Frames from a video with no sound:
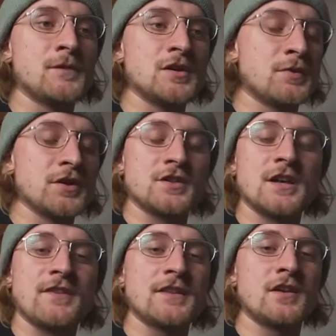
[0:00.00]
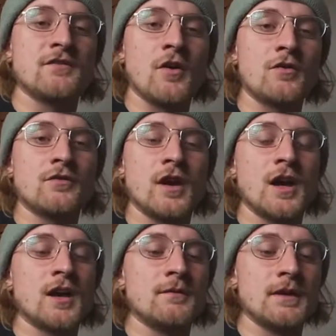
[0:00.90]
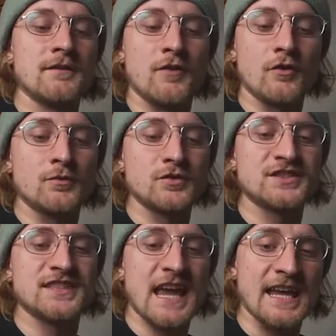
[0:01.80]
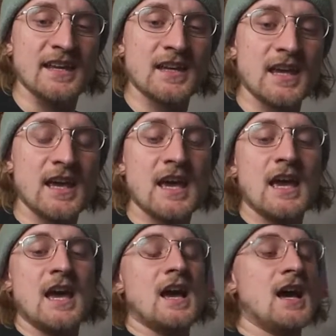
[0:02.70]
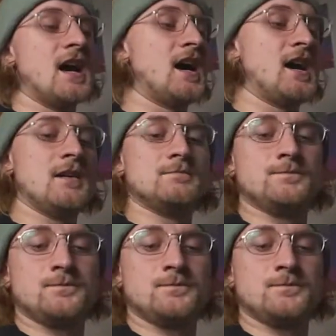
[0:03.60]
put yourself out there in a vulnerable state. I'm